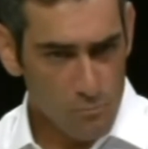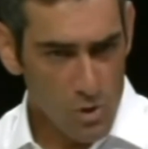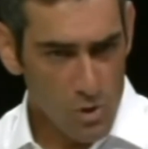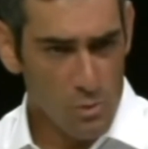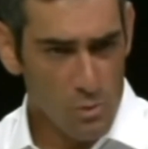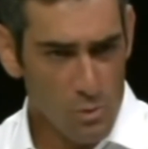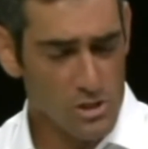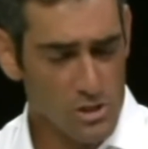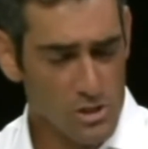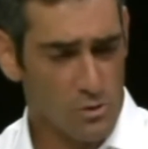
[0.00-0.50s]

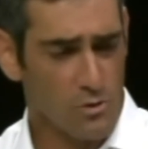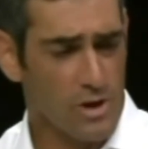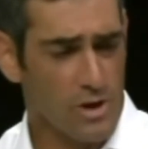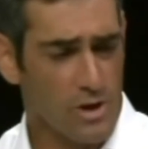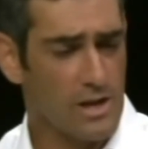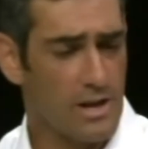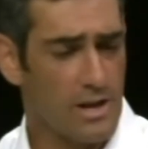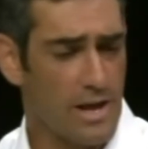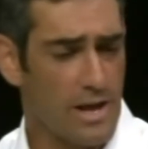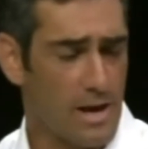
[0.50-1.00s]
We also
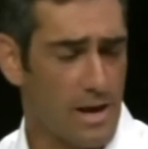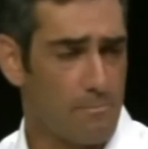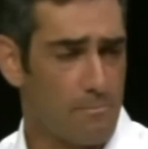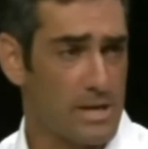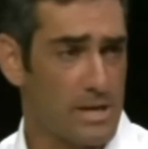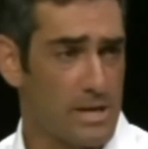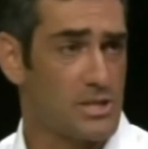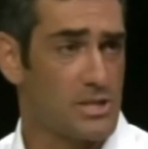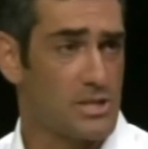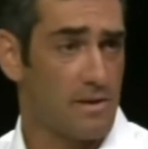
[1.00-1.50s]
created a
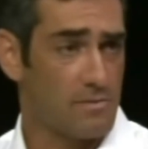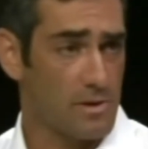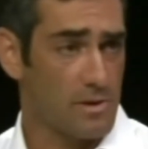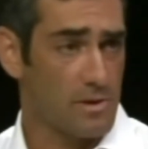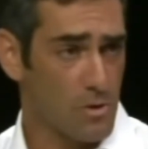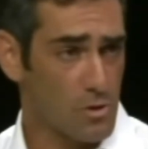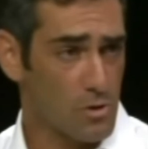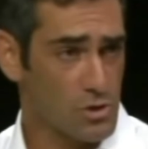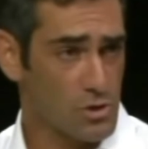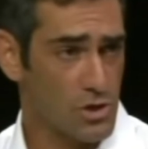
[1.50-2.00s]
beach safety
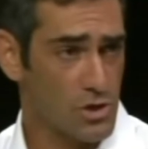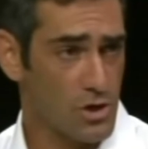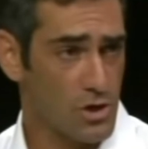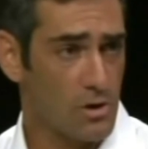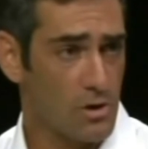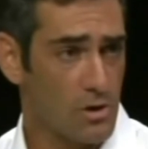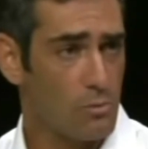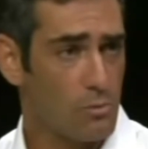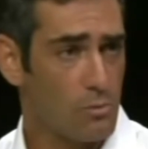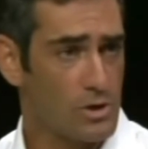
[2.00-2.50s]

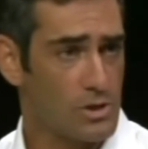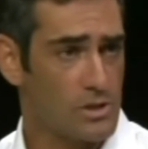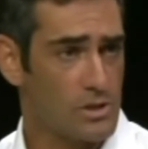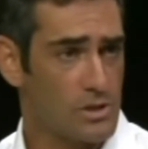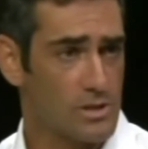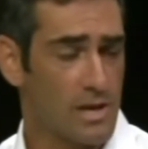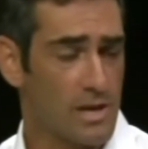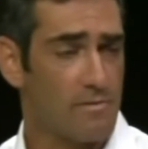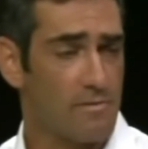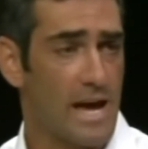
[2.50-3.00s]
brochure, which
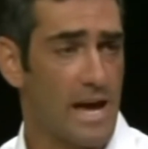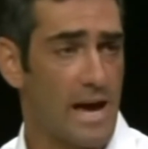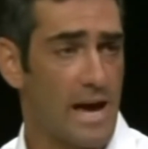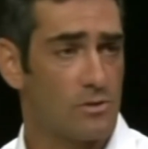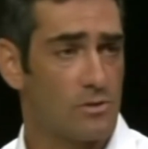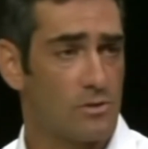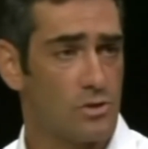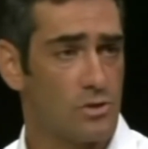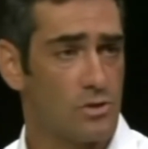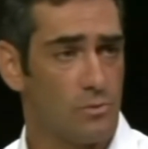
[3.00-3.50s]
is given
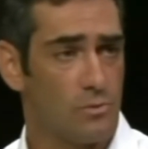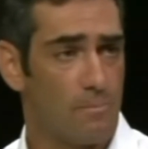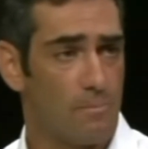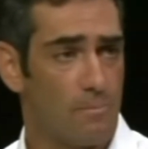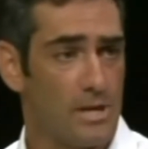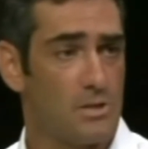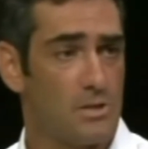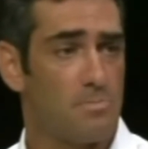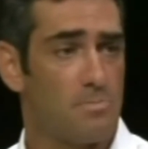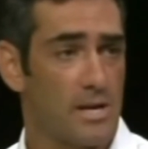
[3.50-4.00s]
out to
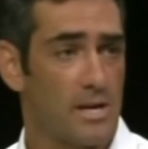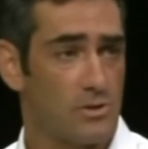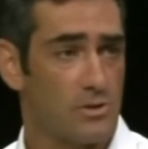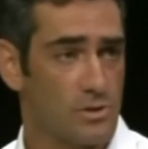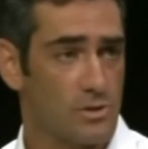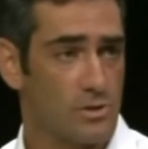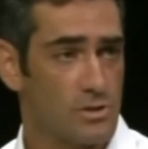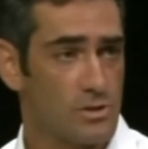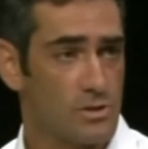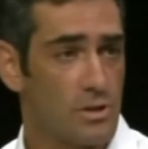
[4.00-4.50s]
beach
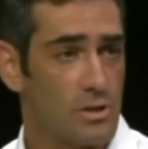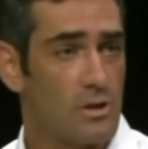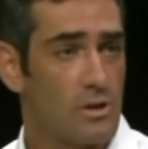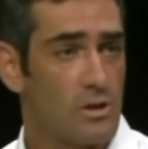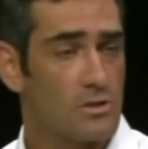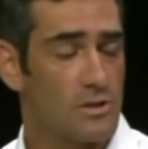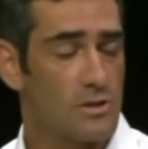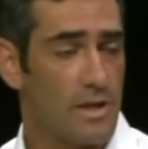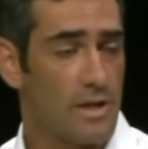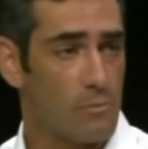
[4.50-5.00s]
patrons
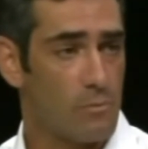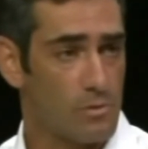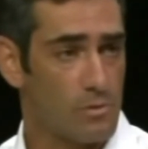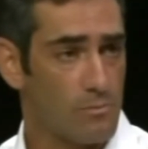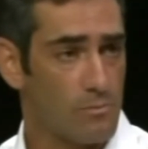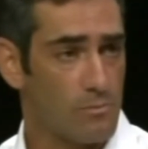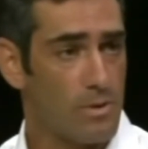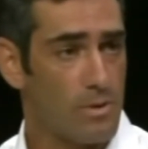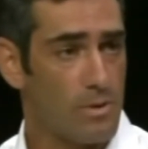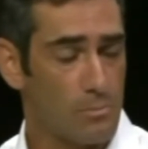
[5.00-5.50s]
so that
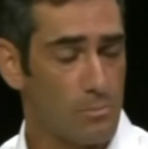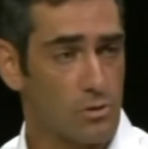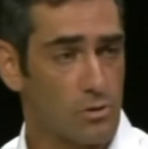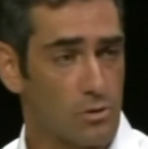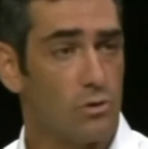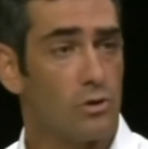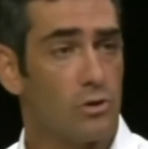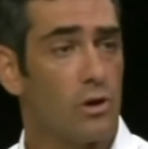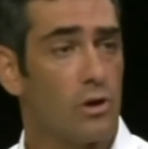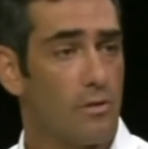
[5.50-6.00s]
when people
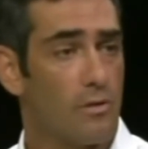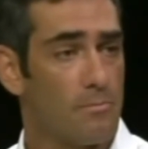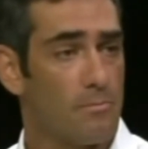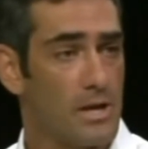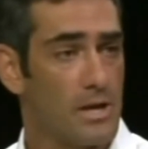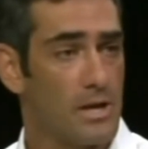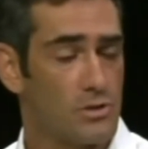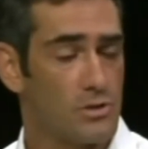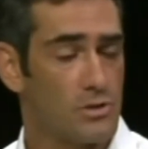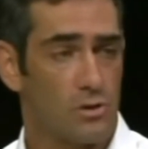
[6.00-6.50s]
do go to the
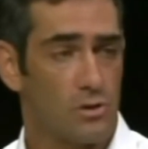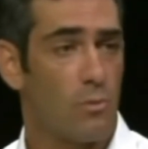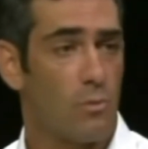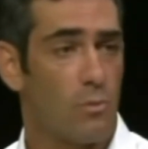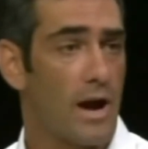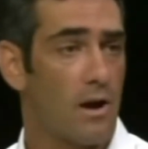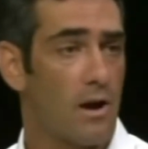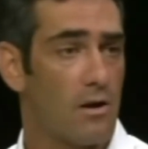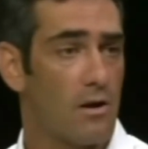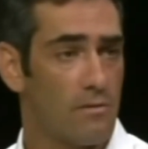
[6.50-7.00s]
beach, they're
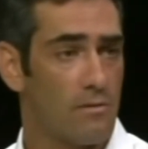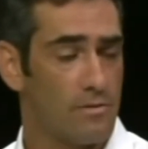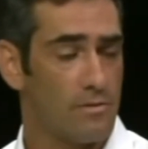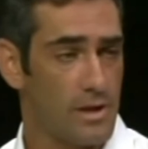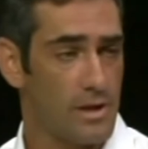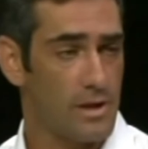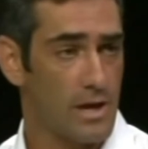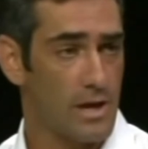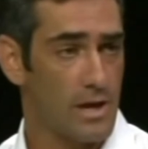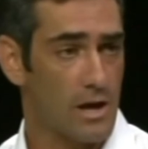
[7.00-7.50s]
aware of
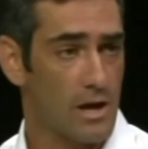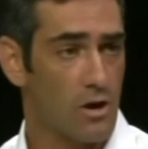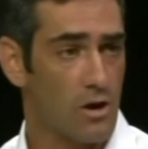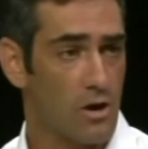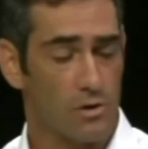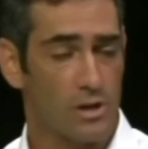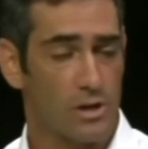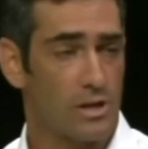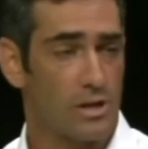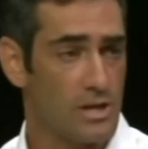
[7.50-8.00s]
the
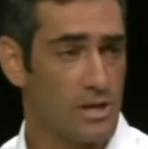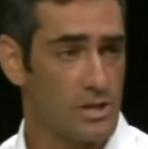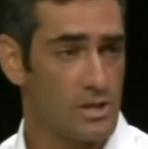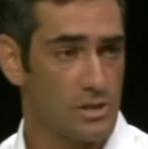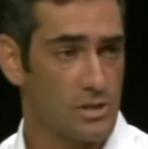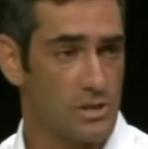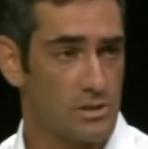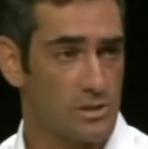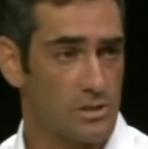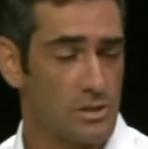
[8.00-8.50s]
current
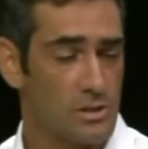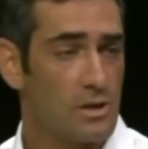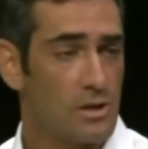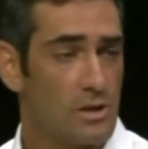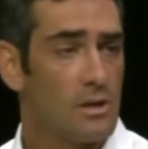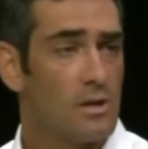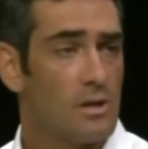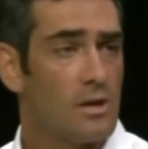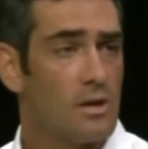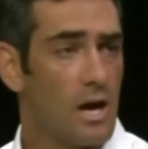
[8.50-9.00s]
conditions,
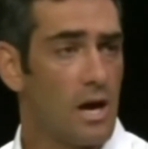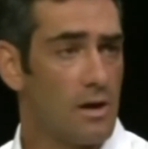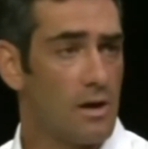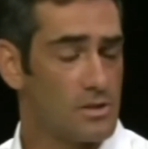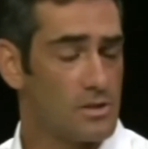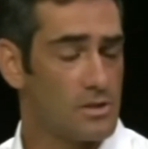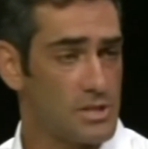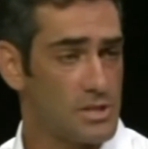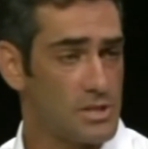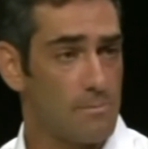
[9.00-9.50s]

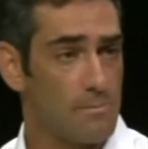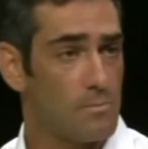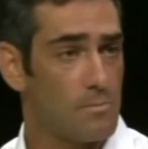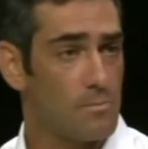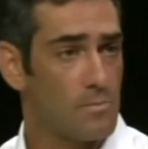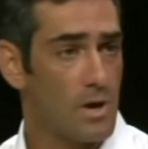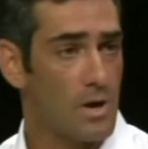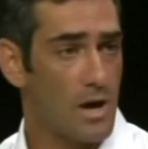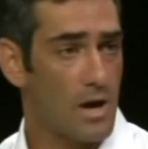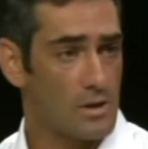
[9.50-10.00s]
the steep
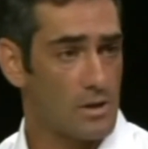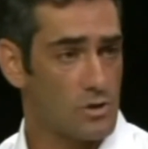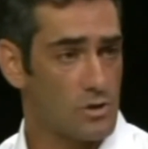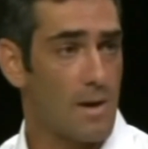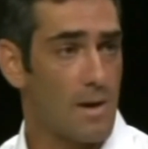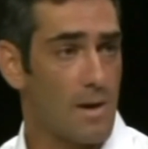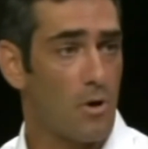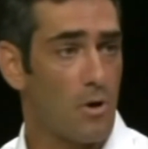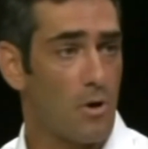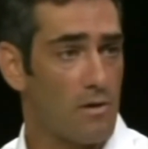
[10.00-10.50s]

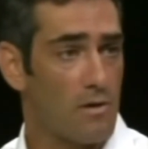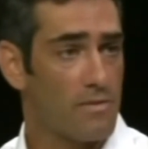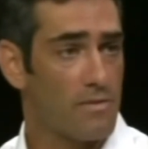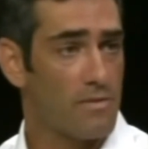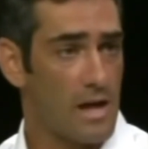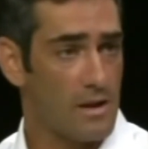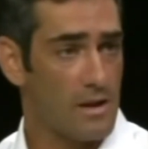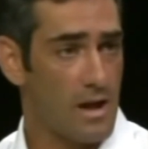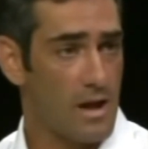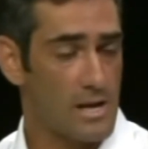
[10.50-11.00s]
drop-off
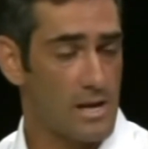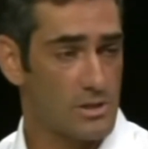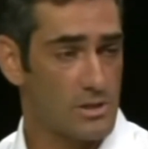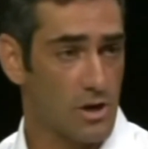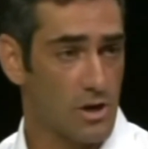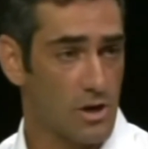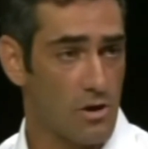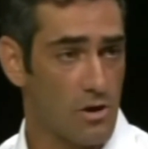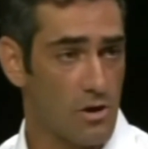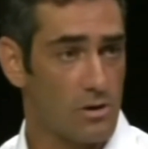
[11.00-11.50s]
that has
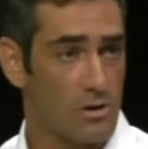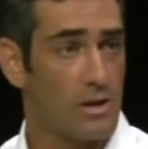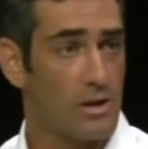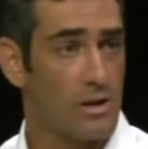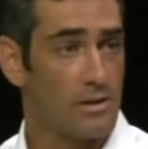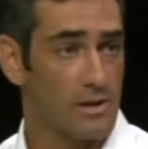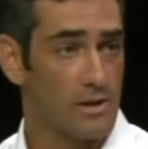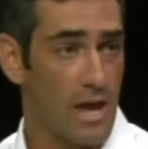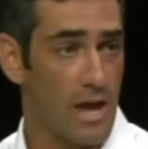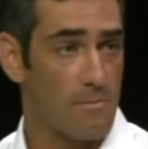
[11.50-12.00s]
occurred
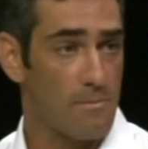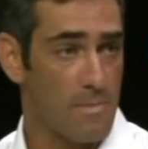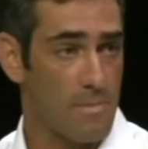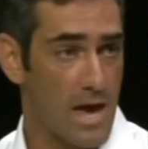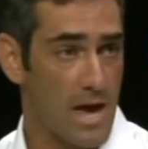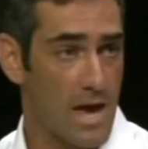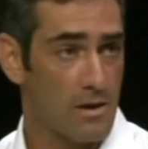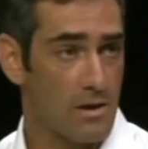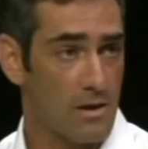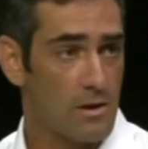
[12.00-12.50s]
in Cape May,